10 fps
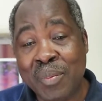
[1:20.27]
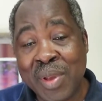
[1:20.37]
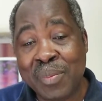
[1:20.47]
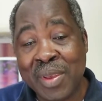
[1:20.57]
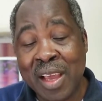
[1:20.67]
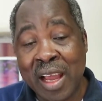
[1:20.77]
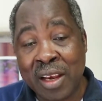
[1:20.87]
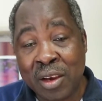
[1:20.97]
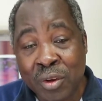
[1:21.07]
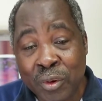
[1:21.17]
maybe a
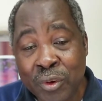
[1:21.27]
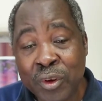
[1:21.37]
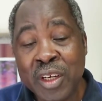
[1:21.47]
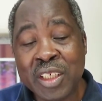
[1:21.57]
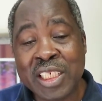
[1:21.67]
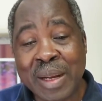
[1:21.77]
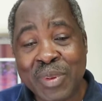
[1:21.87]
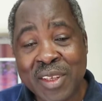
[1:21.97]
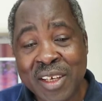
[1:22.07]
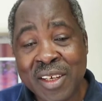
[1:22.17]
new
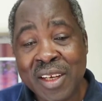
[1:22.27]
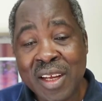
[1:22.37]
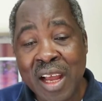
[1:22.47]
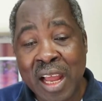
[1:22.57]
chapter,